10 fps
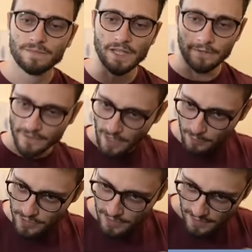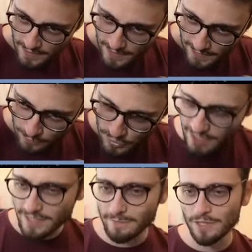if that was, if you
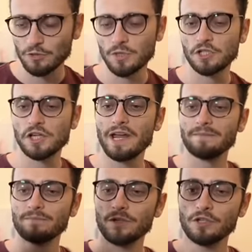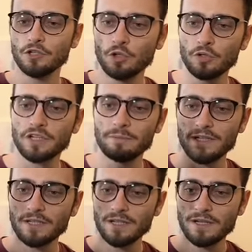say something in Twitch chat, you can
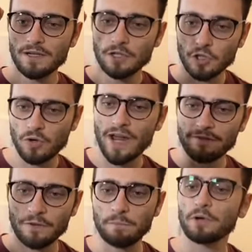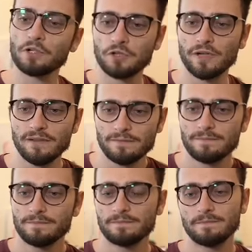be tried for perjury.
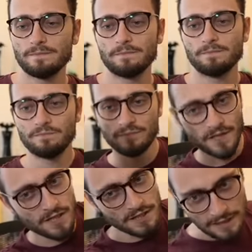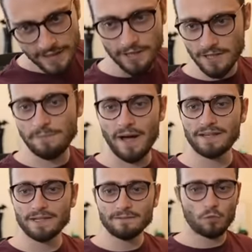It is legally
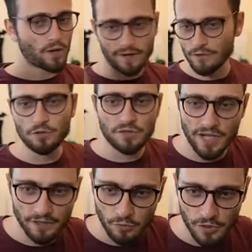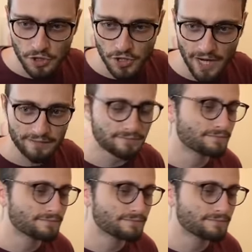binding. Whatever you say in Twitch chat,